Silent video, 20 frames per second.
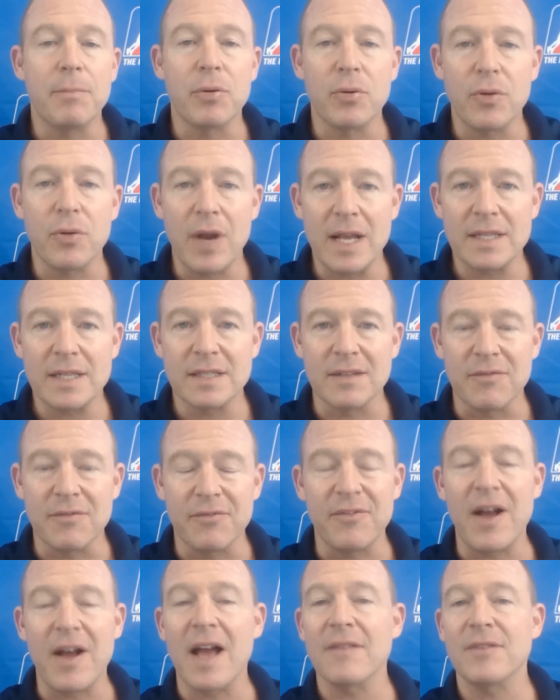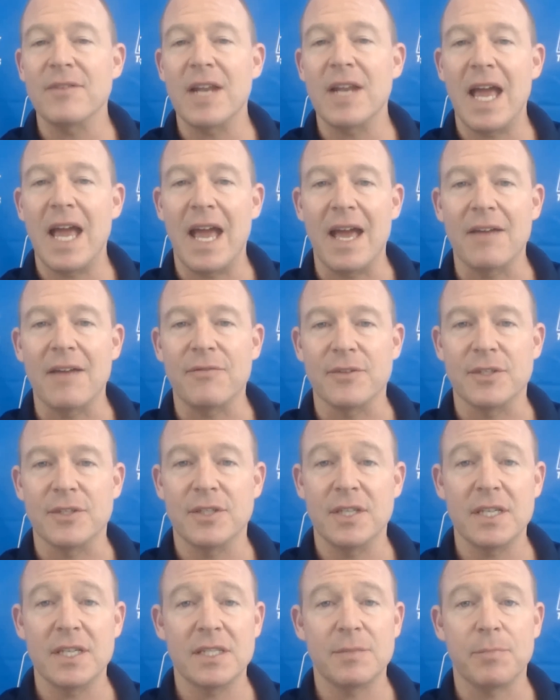impressive five and a half
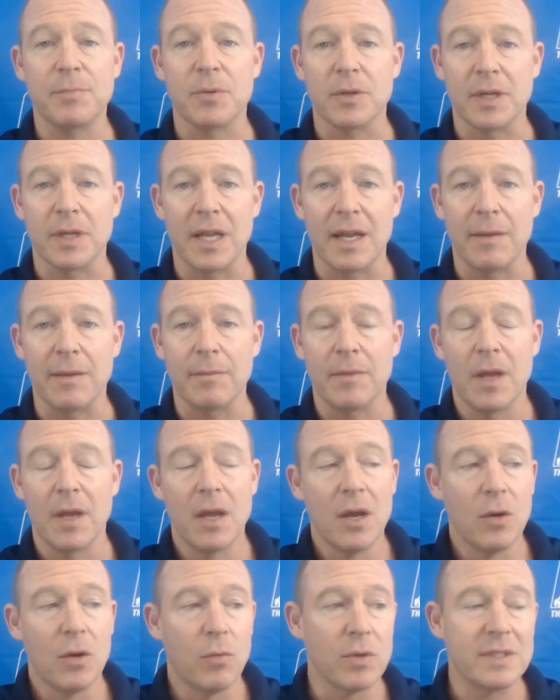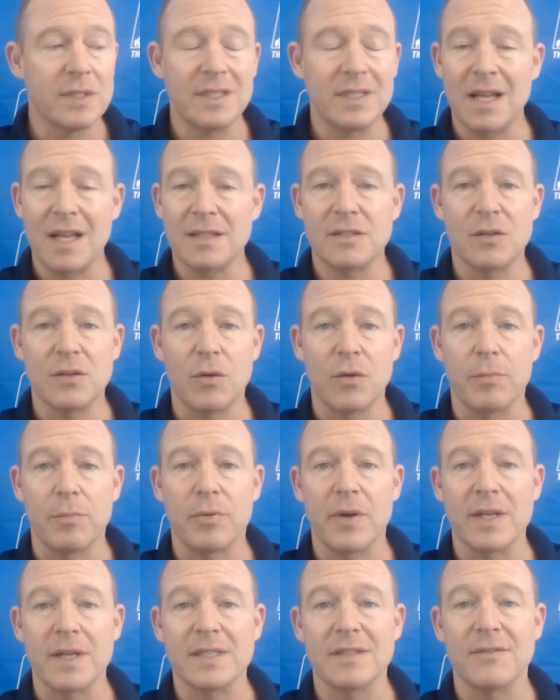assists per game. What's not so
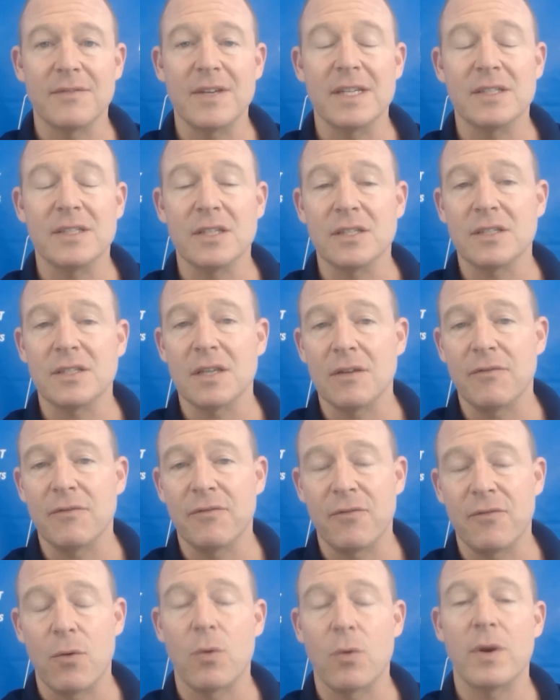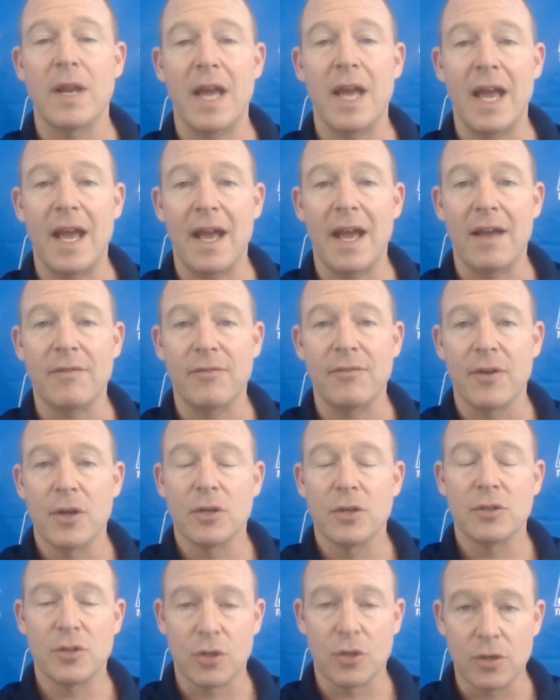impressive is his four and a half
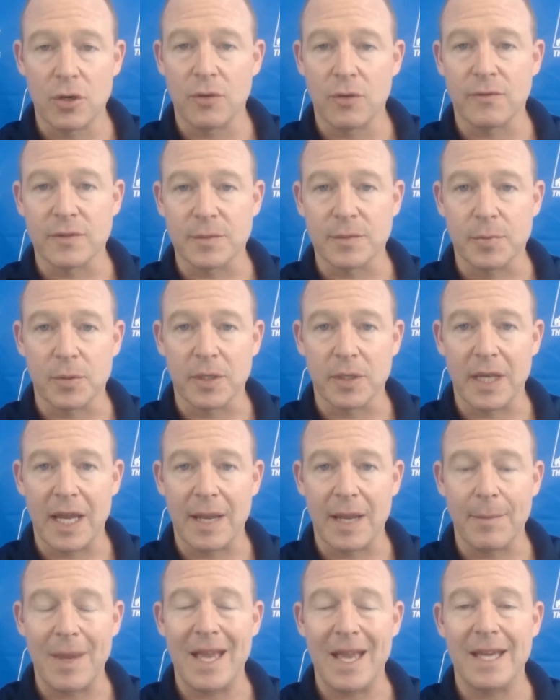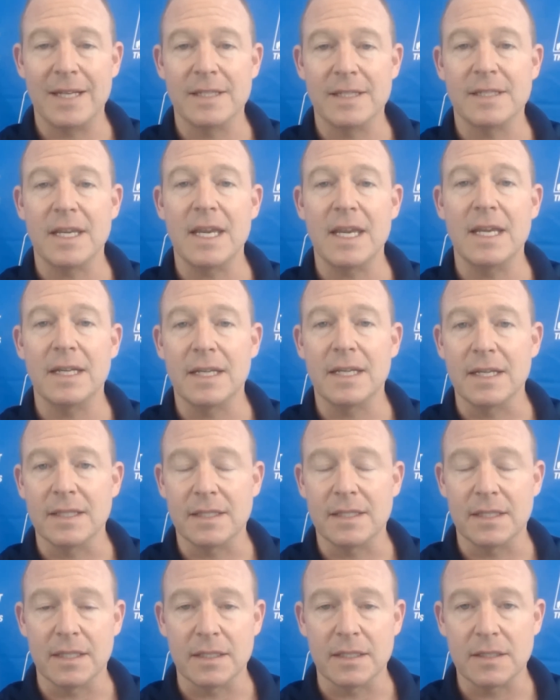turnovers per game and his
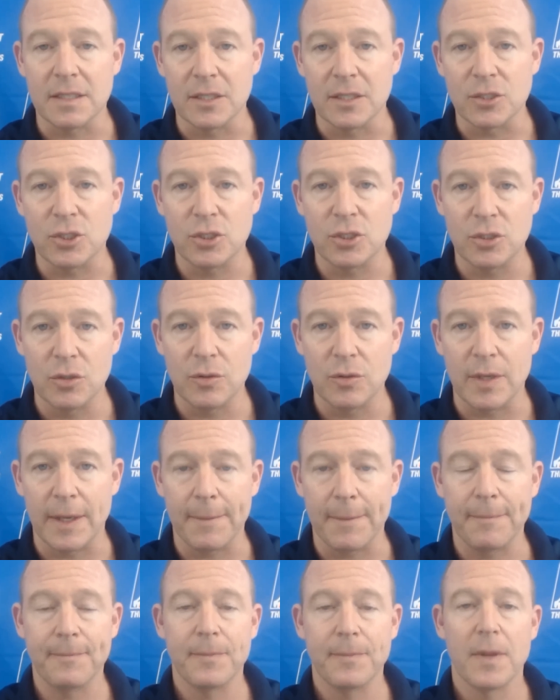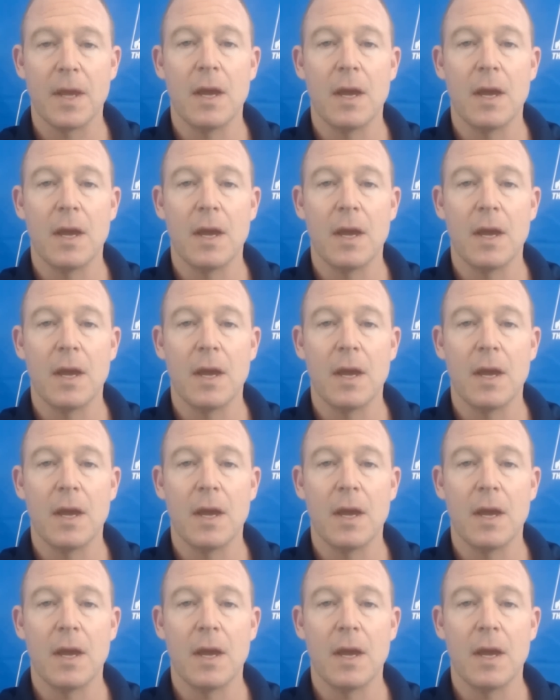inconsistent shooting.